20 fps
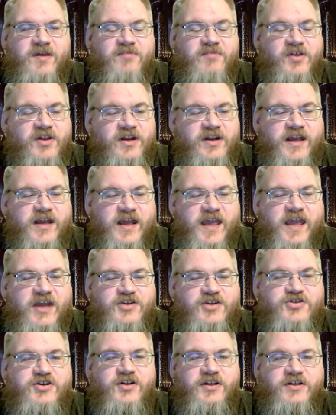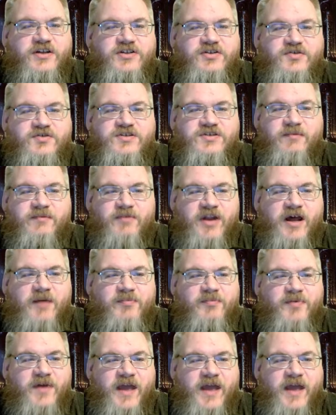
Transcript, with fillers: ability occasionally to summon up